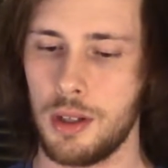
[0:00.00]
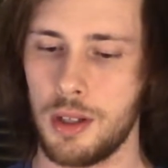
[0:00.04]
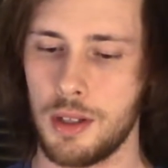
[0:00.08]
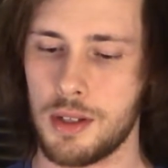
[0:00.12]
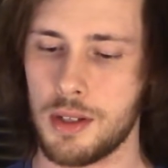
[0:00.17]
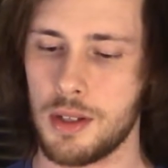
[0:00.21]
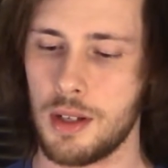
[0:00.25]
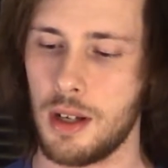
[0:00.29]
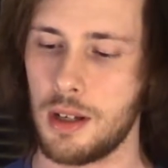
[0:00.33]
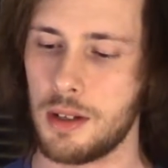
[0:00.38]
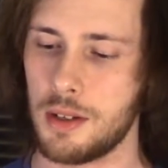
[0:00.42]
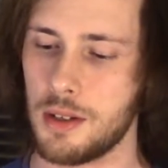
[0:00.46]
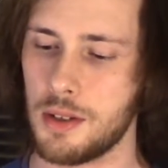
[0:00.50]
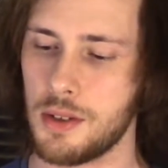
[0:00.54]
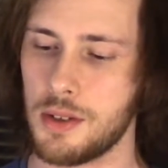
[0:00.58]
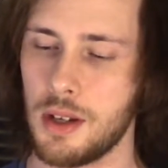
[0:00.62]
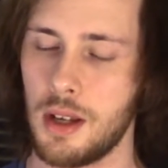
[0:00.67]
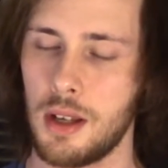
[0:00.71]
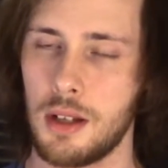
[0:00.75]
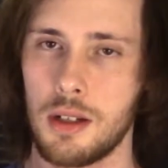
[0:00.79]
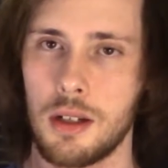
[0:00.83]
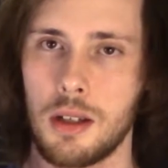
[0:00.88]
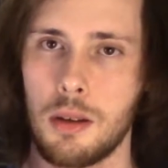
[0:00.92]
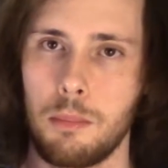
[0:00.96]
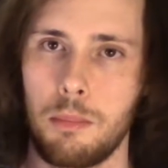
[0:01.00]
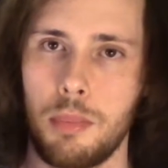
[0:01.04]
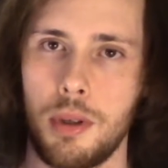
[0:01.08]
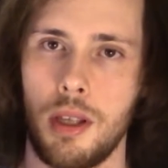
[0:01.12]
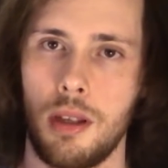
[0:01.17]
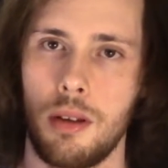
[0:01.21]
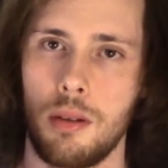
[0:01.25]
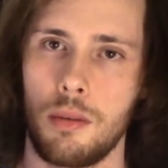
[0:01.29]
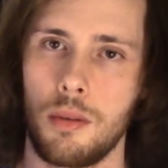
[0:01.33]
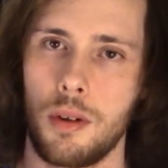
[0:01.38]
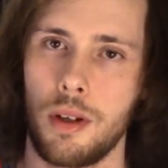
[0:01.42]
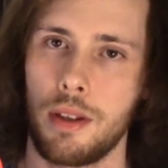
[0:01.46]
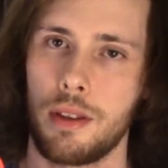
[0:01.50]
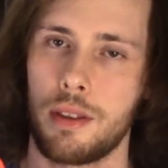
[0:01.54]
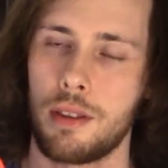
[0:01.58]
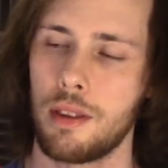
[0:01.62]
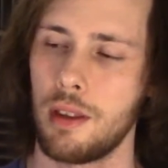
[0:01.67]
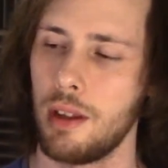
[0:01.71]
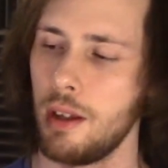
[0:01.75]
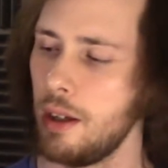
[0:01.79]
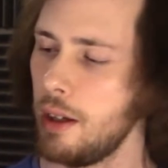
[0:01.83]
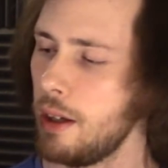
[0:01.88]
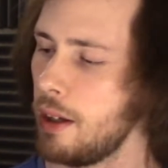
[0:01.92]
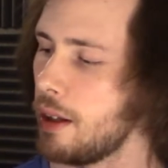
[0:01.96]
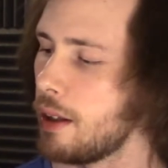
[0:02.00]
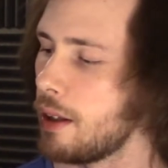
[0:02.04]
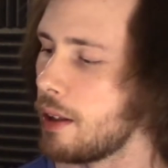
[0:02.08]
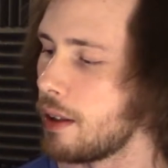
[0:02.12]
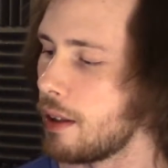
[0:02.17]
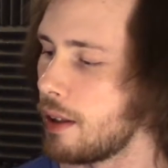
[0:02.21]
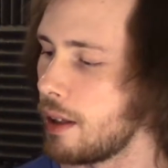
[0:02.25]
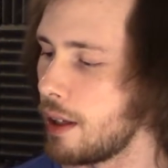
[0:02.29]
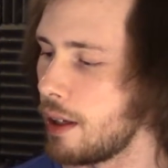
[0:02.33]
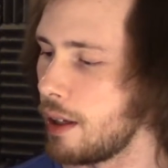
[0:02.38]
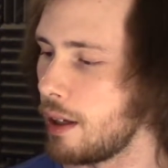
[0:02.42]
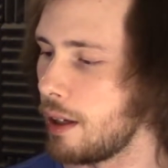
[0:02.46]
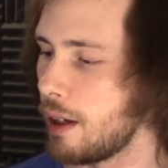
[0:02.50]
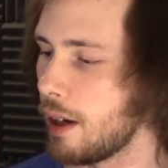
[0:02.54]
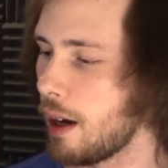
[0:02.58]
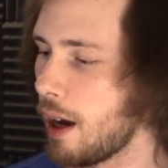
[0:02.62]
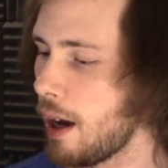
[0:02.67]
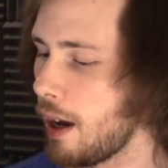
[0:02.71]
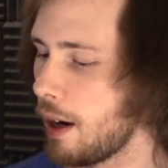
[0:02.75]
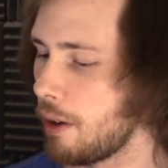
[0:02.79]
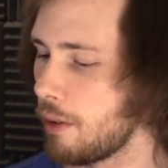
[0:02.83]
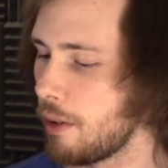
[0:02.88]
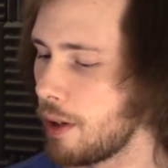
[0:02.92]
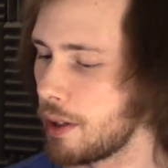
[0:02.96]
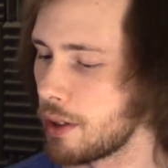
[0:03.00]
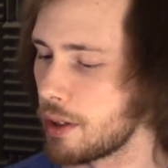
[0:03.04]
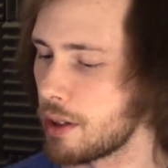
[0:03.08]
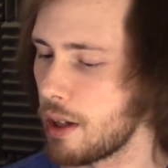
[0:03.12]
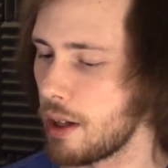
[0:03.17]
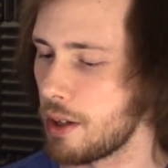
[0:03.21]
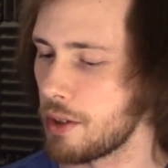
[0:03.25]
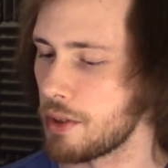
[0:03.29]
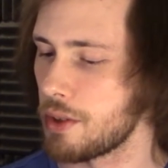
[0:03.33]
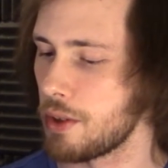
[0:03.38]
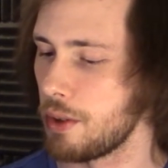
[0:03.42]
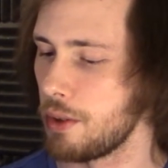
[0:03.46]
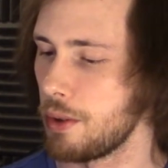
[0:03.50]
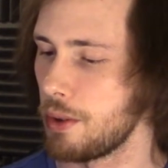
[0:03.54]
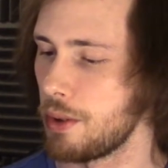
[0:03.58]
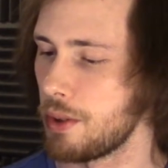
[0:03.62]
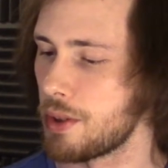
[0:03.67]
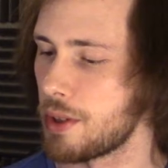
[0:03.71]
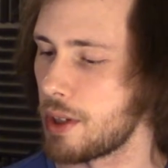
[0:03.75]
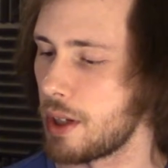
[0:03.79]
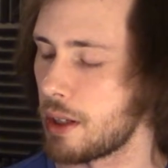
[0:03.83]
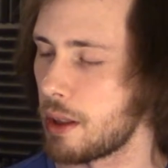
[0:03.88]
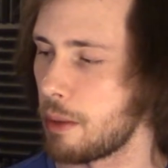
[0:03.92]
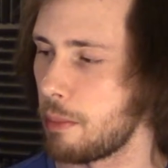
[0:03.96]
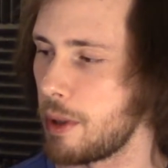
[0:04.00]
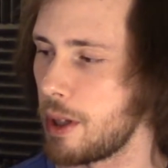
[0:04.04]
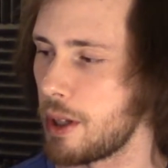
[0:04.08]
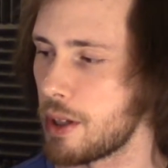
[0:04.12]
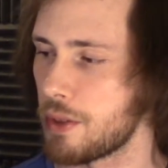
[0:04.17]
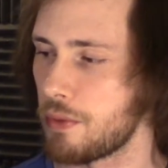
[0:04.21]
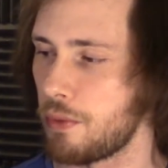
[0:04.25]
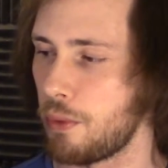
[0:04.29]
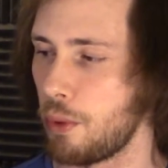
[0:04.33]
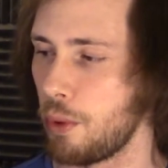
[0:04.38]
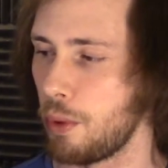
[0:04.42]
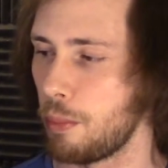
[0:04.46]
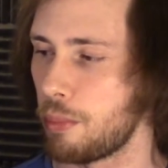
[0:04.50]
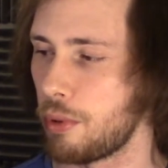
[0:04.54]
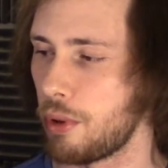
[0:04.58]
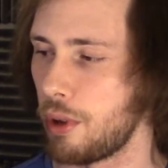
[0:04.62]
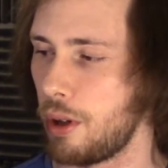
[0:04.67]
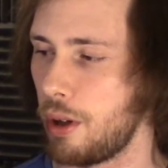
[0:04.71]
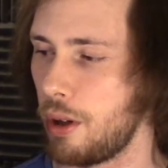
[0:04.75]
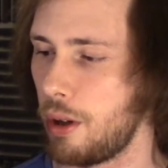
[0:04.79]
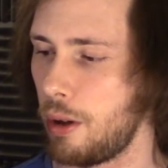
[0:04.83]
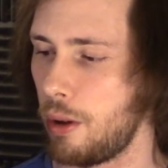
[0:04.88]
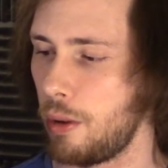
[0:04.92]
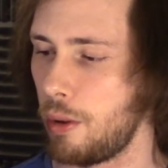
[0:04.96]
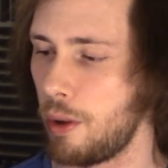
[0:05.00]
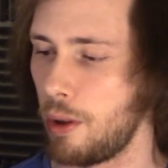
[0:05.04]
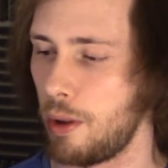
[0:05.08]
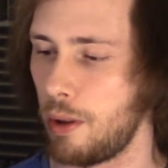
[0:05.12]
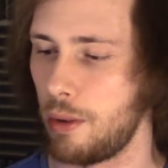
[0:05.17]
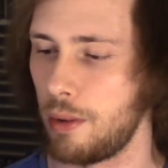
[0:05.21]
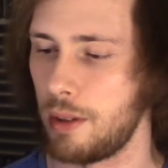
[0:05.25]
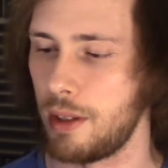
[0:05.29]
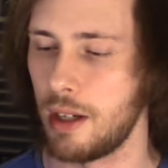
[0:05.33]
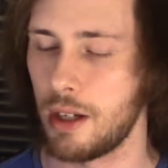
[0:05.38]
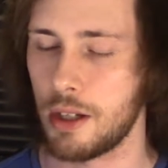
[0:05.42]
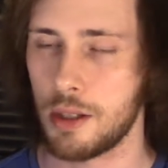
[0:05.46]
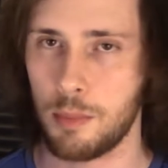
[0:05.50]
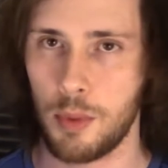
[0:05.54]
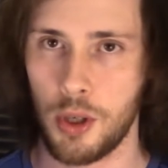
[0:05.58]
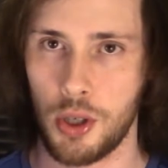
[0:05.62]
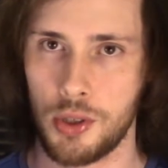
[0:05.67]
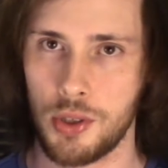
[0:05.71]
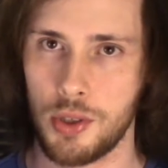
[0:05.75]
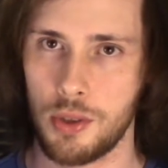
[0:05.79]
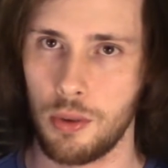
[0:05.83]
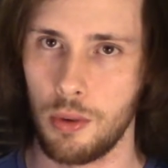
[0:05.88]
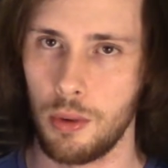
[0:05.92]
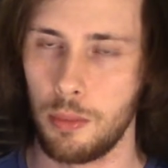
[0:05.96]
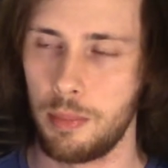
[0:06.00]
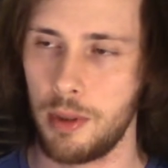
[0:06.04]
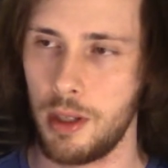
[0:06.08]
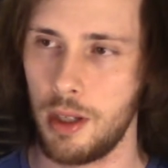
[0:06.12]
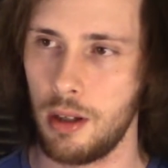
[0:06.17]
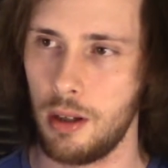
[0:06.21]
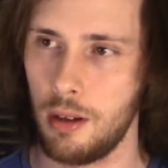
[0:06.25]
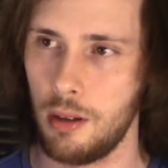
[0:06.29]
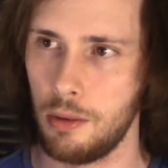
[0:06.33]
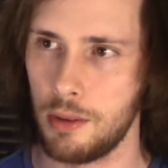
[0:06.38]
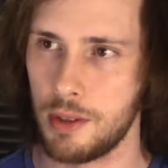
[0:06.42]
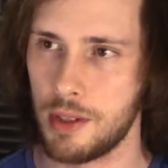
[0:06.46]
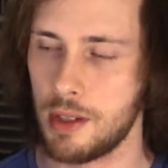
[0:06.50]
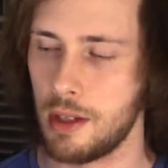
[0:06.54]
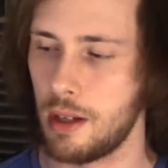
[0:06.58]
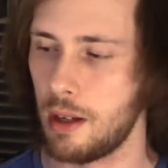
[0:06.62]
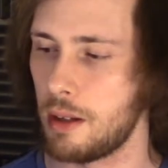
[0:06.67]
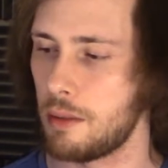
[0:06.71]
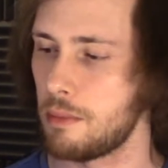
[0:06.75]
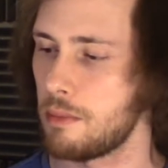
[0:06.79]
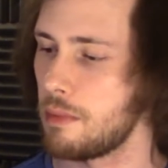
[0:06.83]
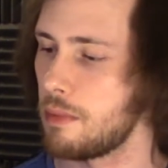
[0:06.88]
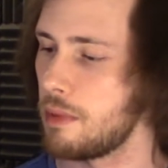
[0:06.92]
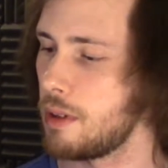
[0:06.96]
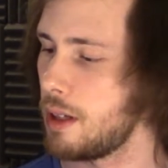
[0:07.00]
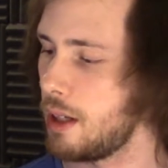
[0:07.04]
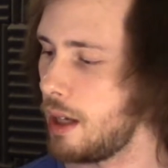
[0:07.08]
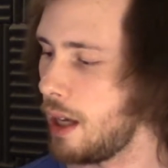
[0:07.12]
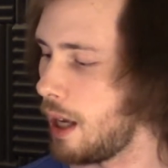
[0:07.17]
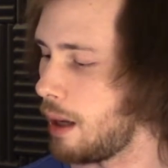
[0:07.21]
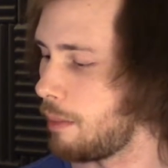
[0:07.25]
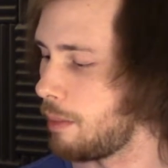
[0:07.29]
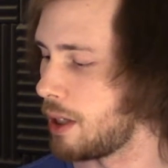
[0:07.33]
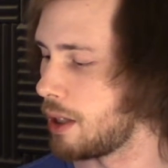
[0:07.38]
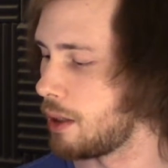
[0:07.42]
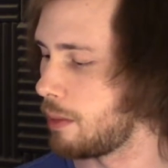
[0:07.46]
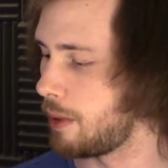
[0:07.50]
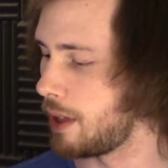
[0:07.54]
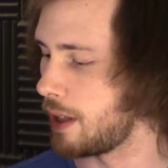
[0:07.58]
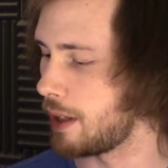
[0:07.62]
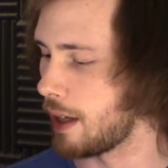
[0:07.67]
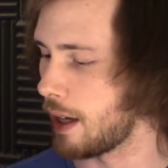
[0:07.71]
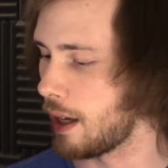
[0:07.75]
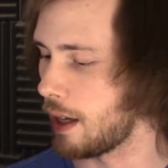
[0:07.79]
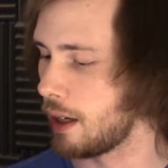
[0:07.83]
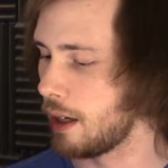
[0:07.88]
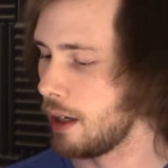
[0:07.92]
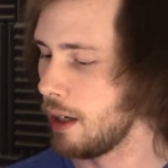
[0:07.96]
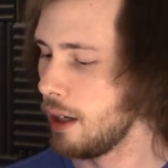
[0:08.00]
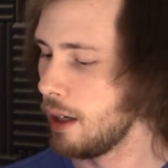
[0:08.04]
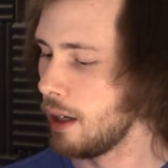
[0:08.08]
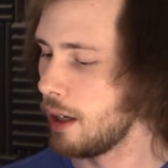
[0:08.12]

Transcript: It's not designed to compete with the higher-end consoles like the PS4 Pro or the Xbox Scorpio. It's not aiming to be that.